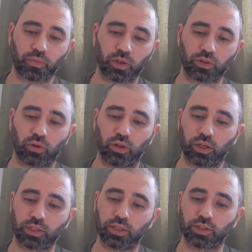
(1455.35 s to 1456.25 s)
So Allah
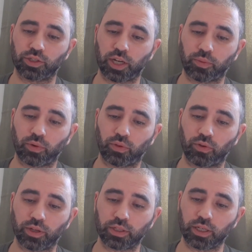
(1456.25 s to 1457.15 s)
says in chapter
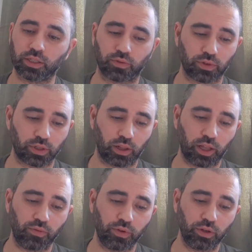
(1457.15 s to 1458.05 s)
36, verse
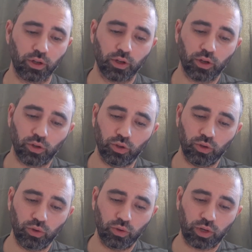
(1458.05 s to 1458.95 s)
11,
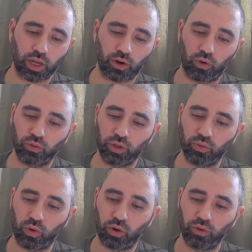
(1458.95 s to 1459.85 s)
you can only
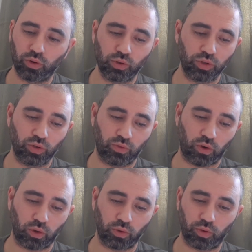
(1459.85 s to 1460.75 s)
warn those who
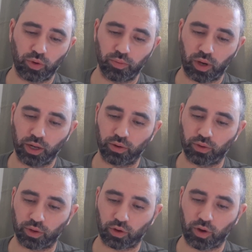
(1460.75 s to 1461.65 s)
follow the reminder,
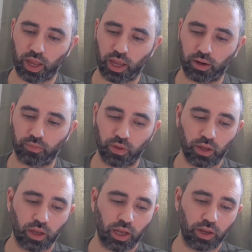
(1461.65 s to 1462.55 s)
the Quran,
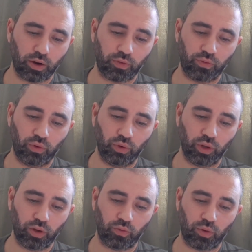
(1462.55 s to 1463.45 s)
and are full
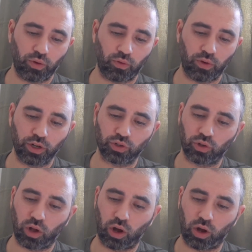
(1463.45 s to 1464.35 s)
of
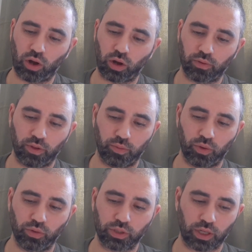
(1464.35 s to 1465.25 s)
reverential awe of the
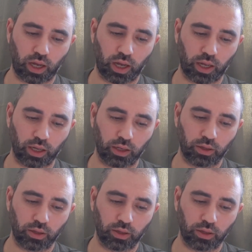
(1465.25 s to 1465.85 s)
Most High.